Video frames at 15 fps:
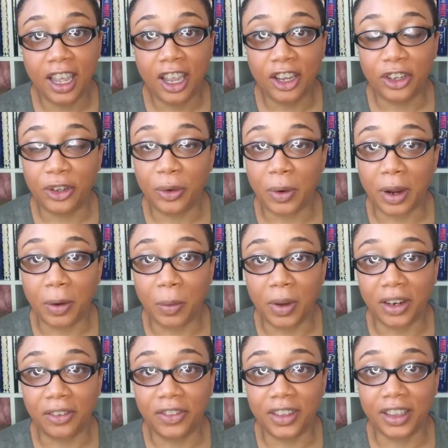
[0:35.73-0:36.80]
You are one
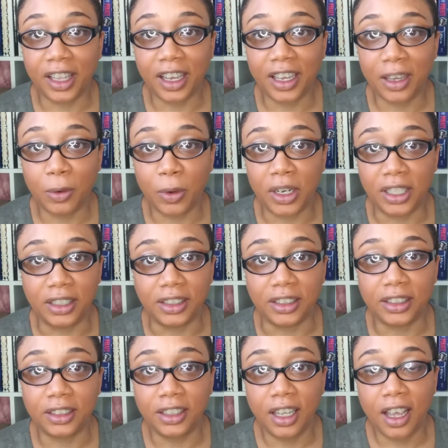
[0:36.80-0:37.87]
of the lucky
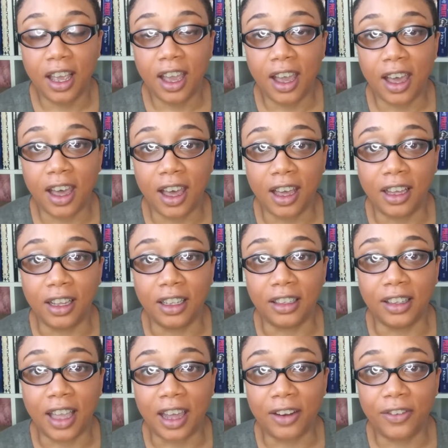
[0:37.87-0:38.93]
ones. A
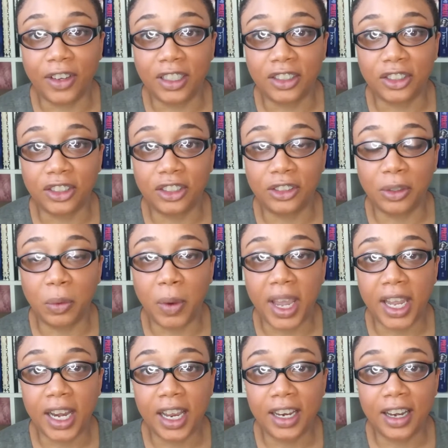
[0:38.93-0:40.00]
lot of us are still
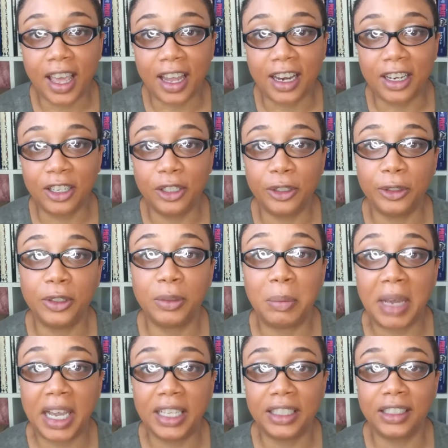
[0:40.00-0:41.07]
waiting. That includes
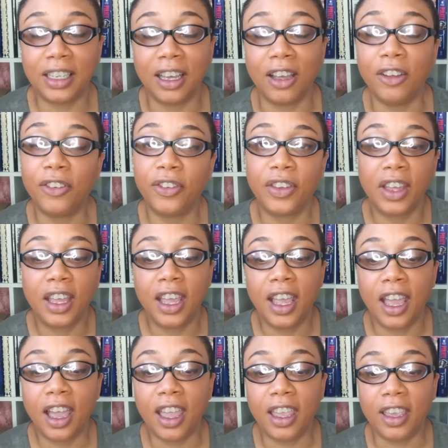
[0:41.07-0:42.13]
myself.
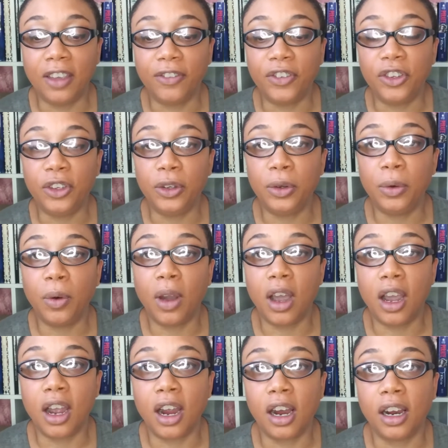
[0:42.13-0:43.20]
If you
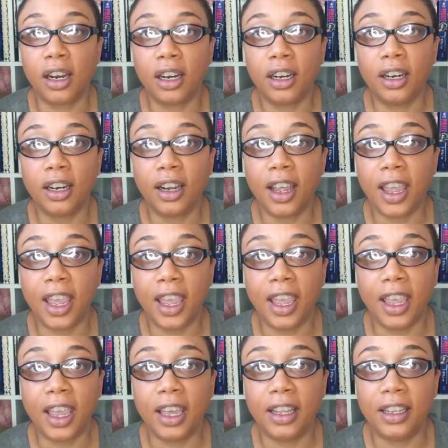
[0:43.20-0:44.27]
are
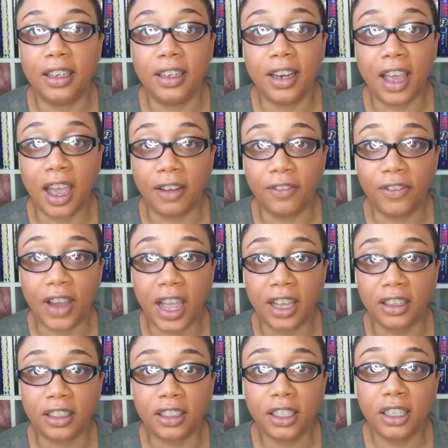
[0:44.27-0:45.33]
a
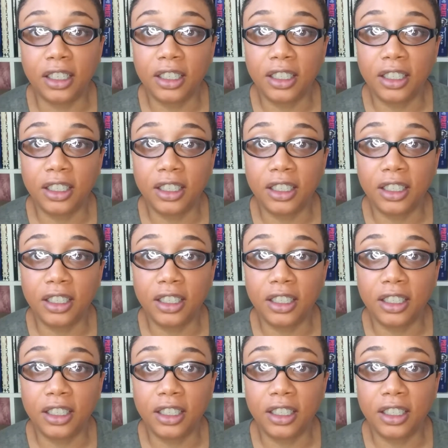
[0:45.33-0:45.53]
non-filer